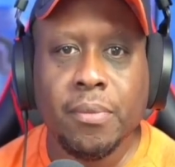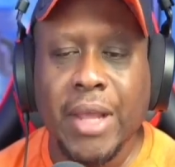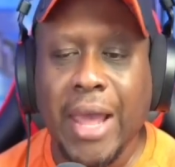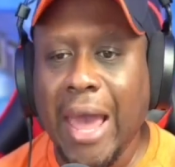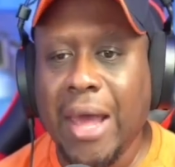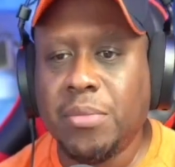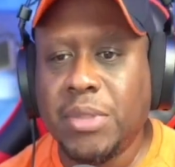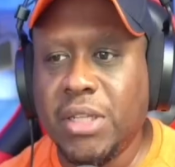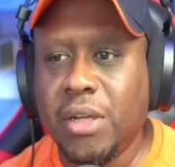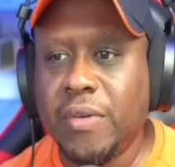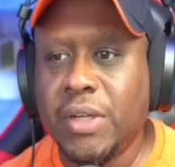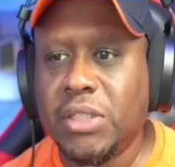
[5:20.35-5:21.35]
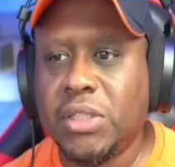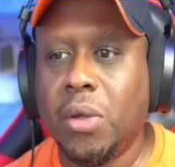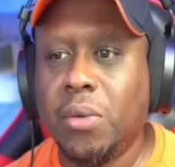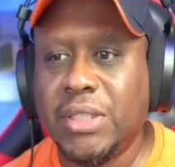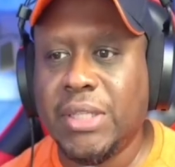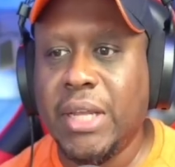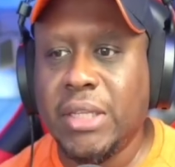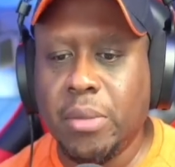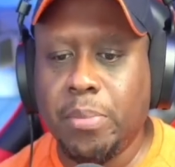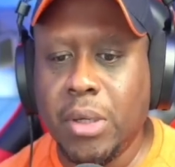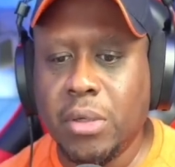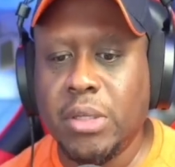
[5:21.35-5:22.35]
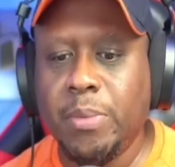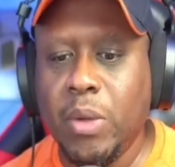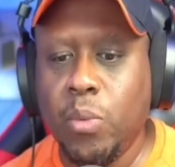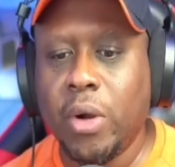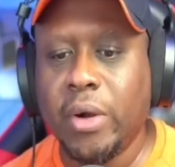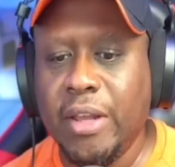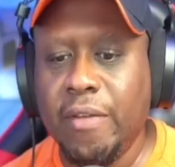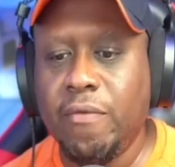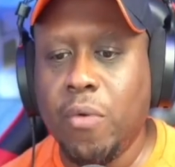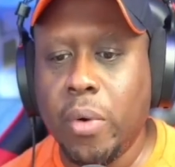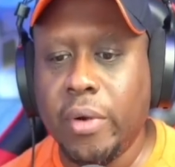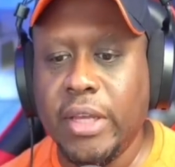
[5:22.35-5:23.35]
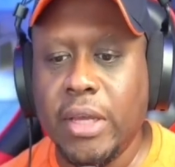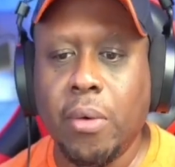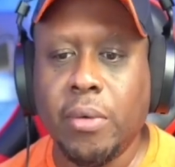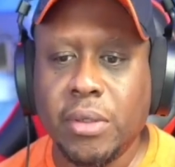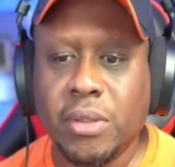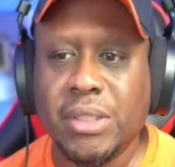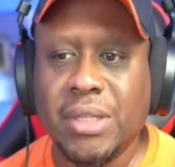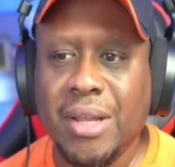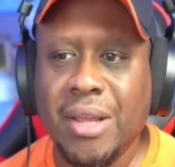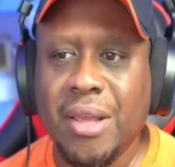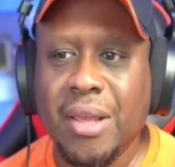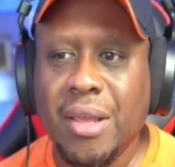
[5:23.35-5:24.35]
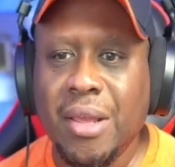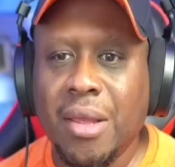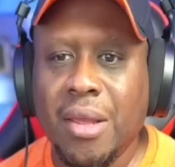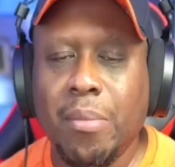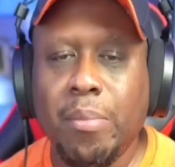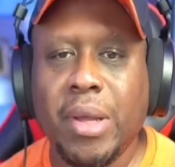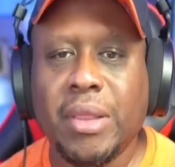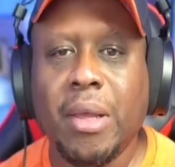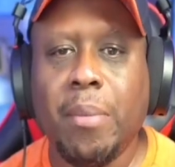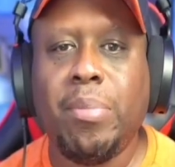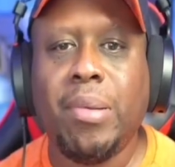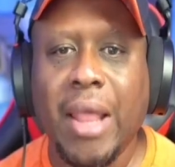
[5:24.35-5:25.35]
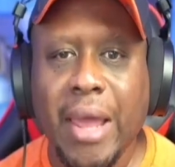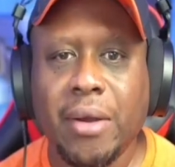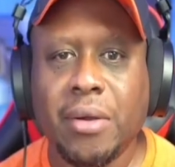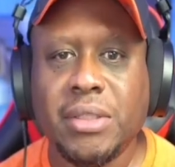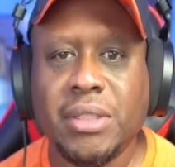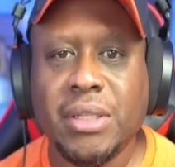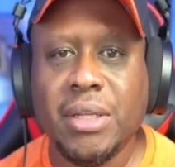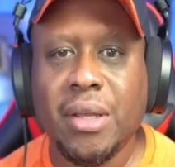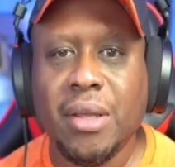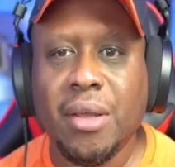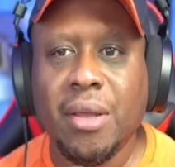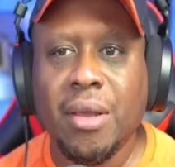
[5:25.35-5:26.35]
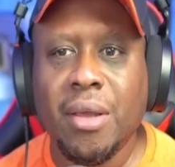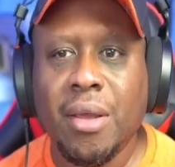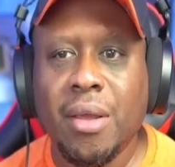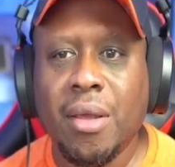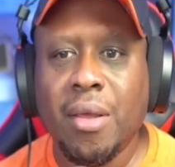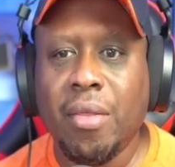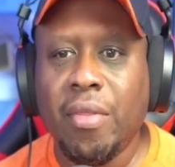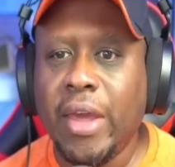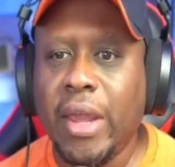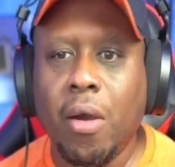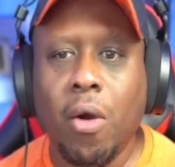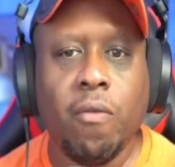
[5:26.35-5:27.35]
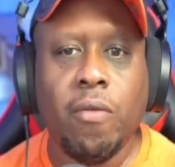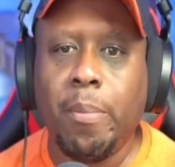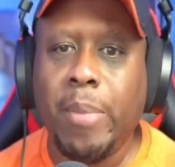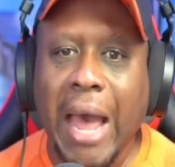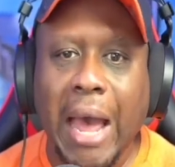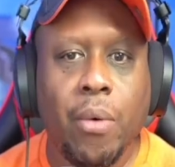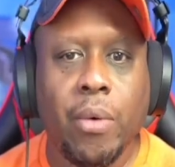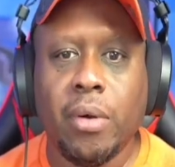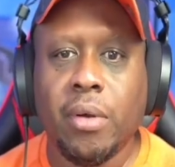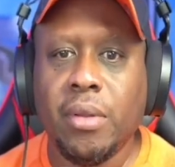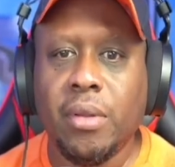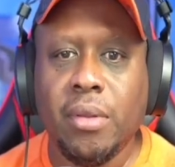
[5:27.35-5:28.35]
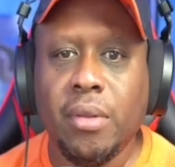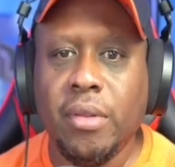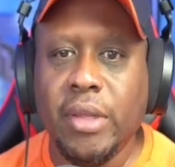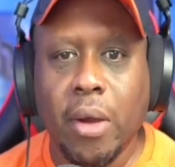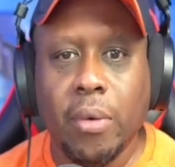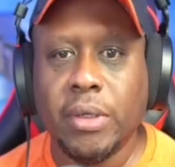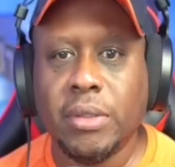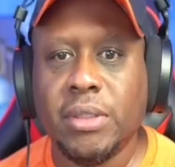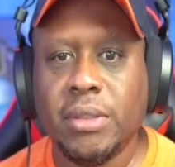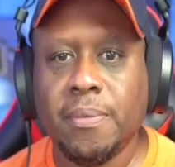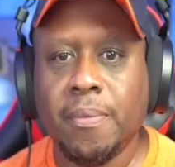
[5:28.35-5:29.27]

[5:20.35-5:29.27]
Adam Silver is so say supposed to be working for the owners, but the players, they overpower the owners.